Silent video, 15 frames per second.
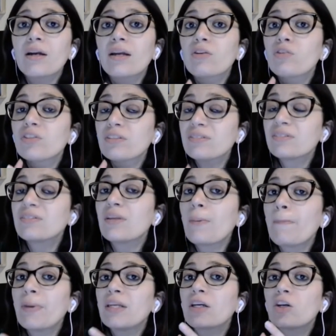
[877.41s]

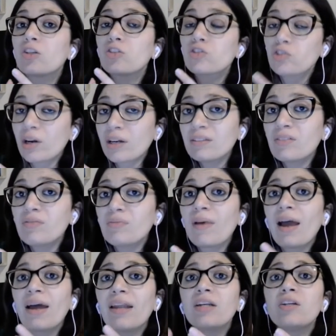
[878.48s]
criticism in a constructive
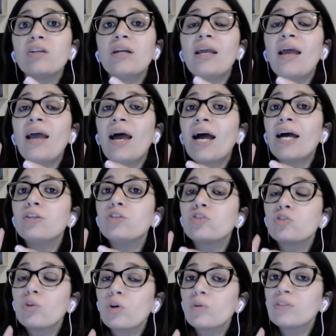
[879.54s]
manner, and you
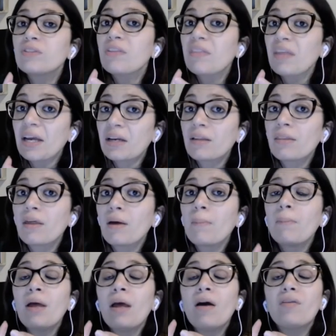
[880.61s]
should always thank
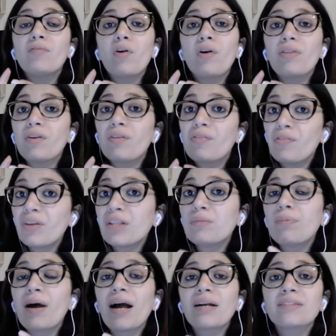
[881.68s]
them for their
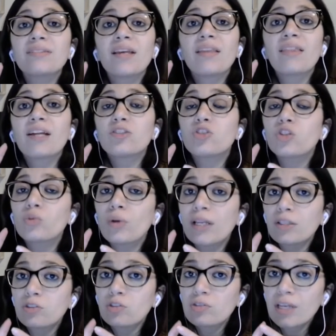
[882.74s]
feedback. Say that you're
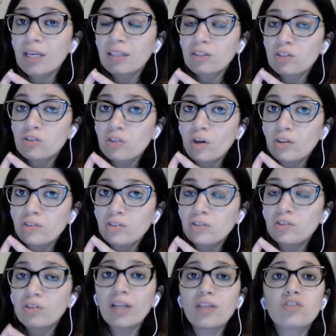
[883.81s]
willing to take it into
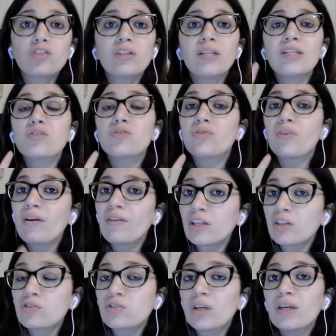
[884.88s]
consideration. It's very
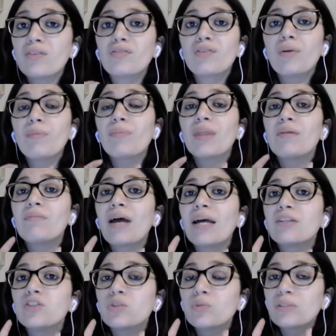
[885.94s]
good to hear from them,
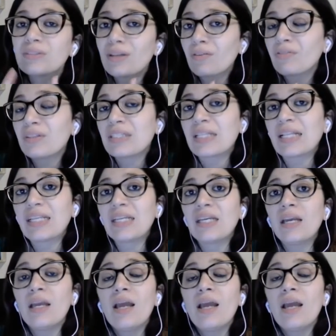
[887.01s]
and you will definitely